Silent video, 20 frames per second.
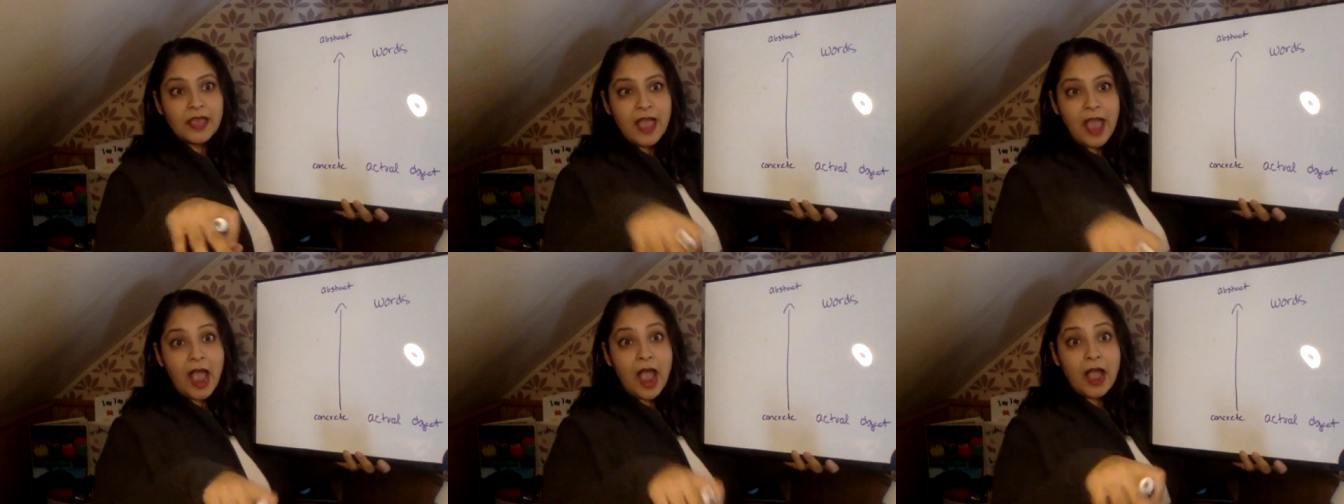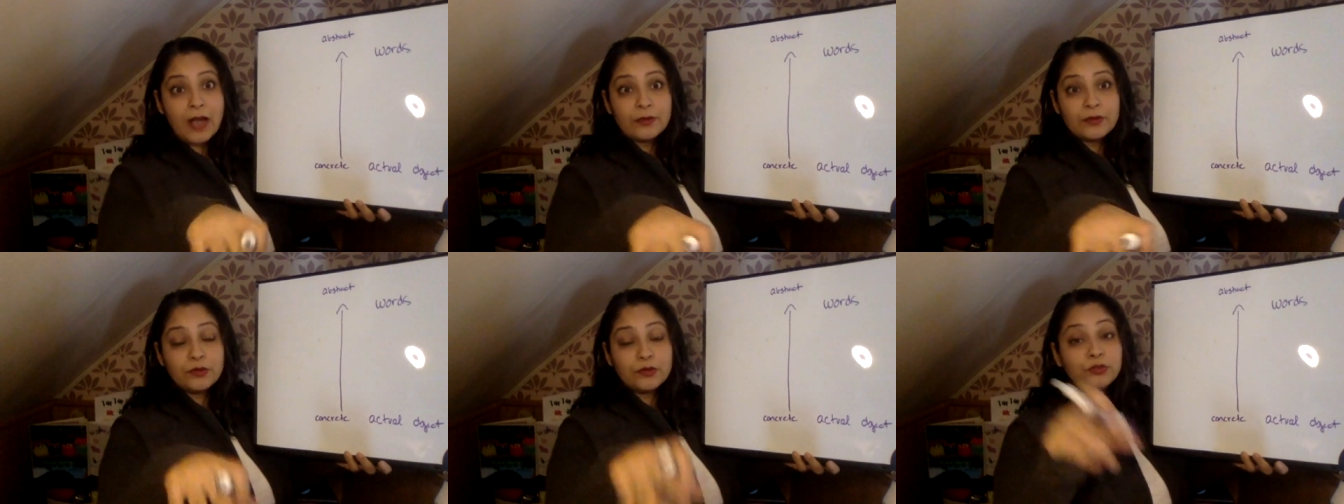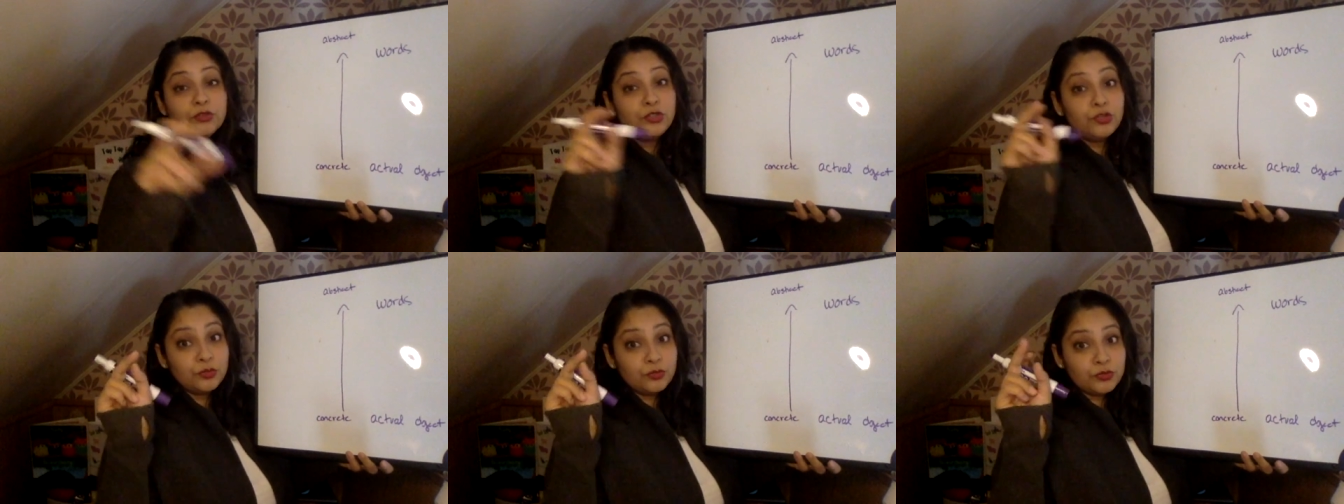how you
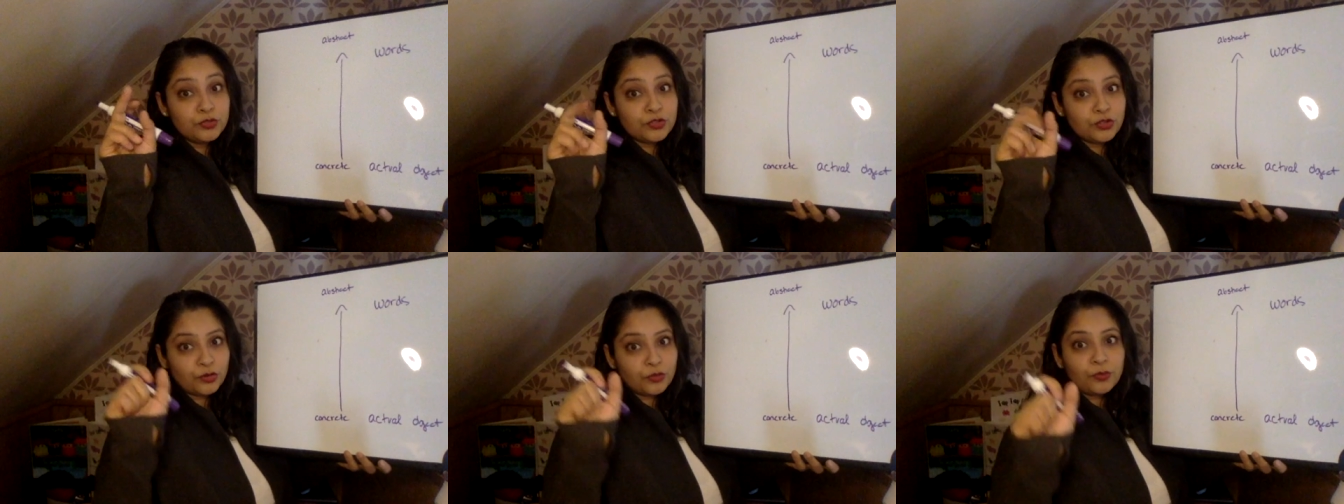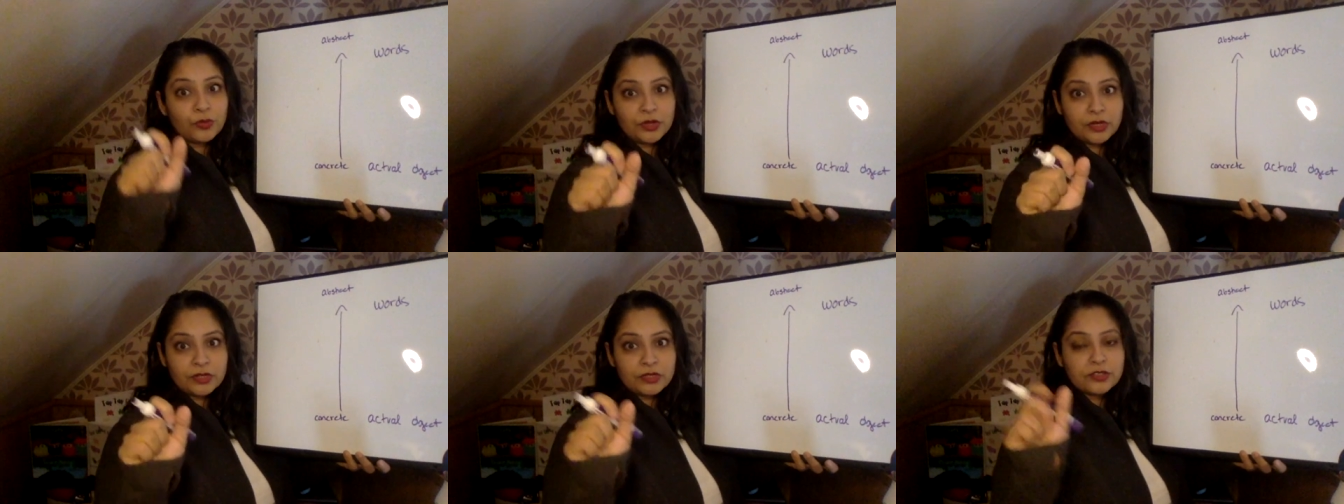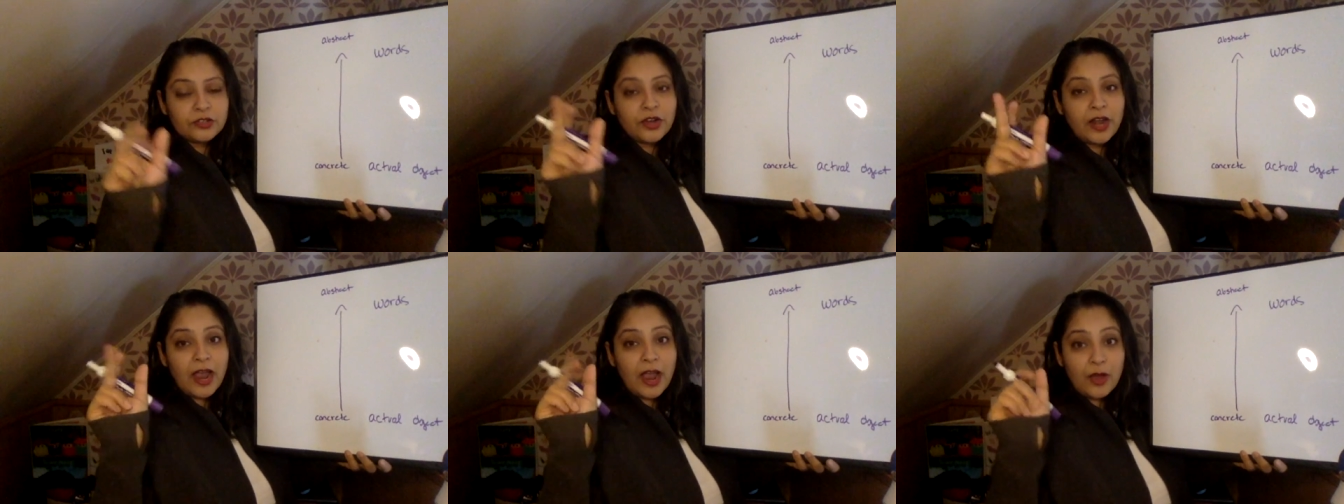use your
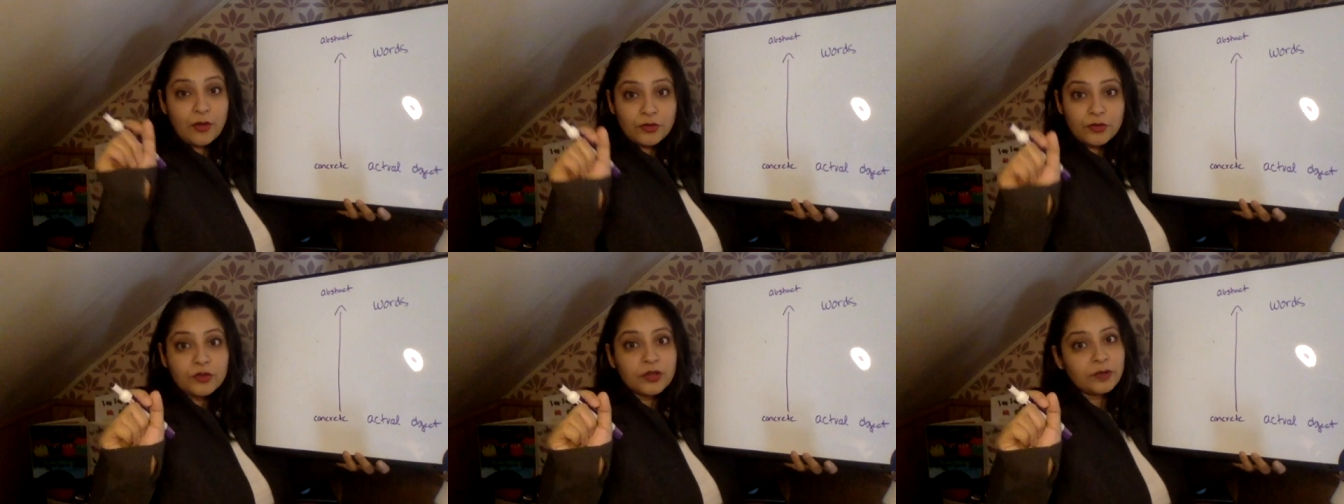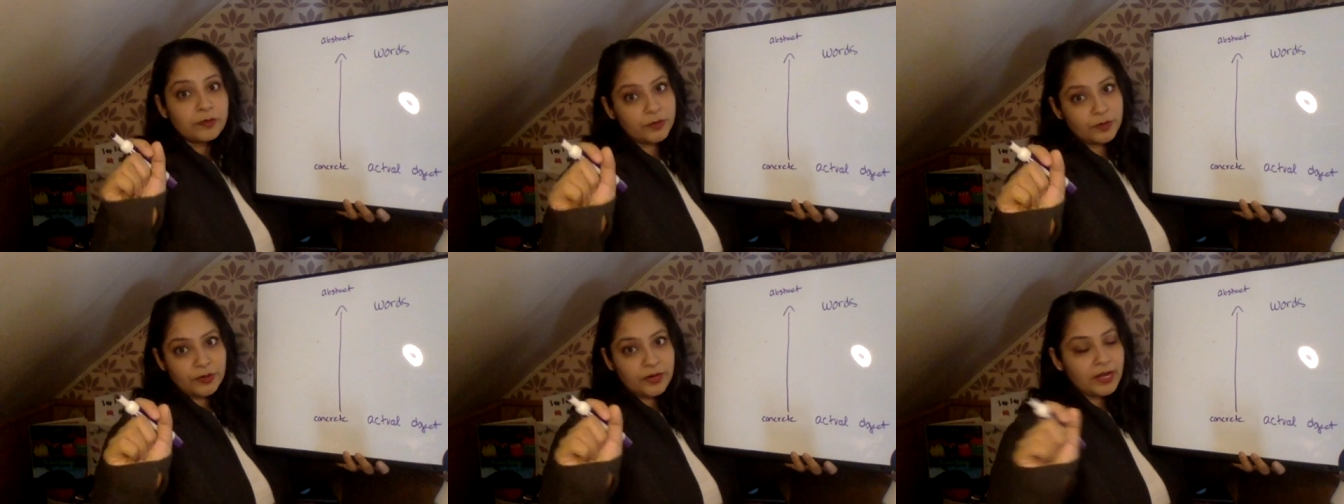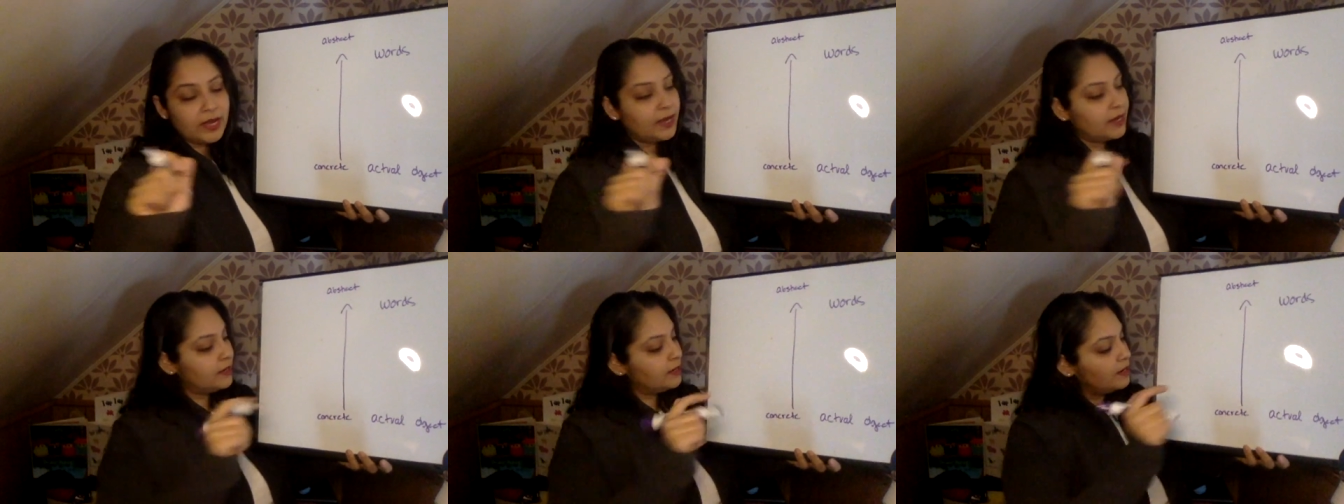words or how you
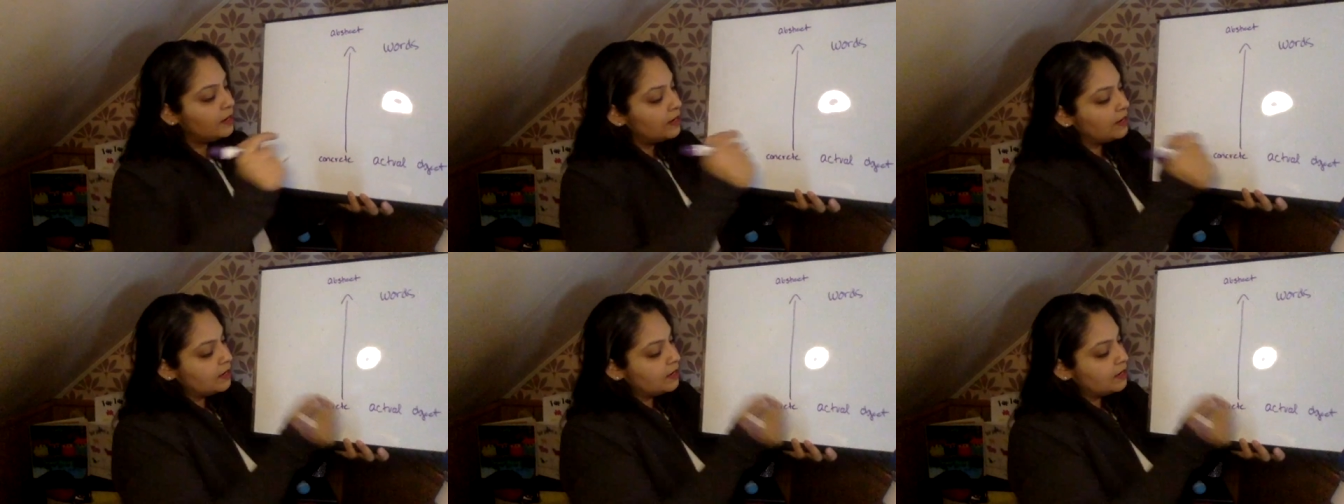communicate.